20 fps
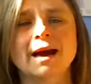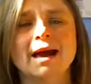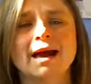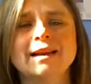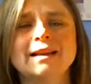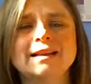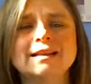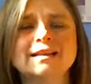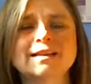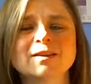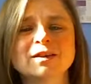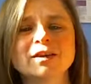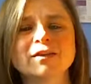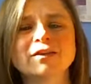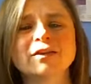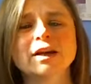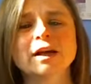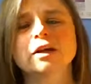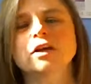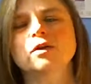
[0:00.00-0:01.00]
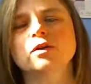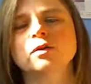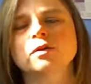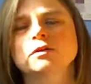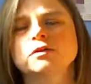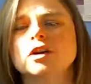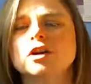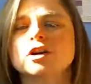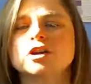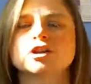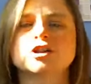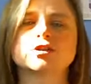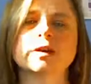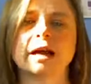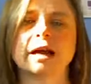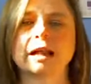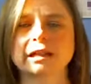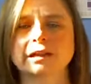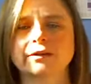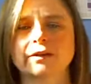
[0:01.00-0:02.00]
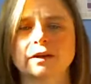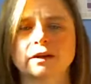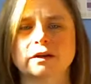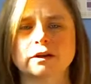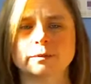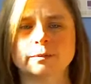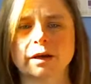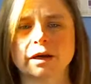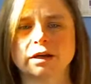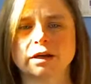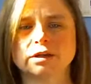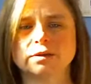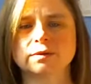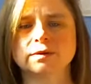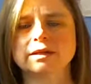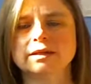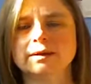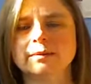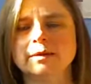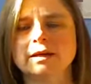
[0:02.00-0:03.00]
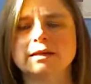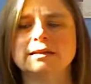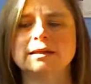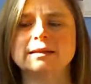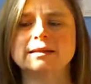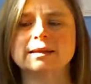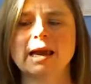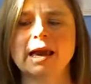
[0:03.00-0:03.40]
And it's sort of like your larger elevator pitch when somebody says,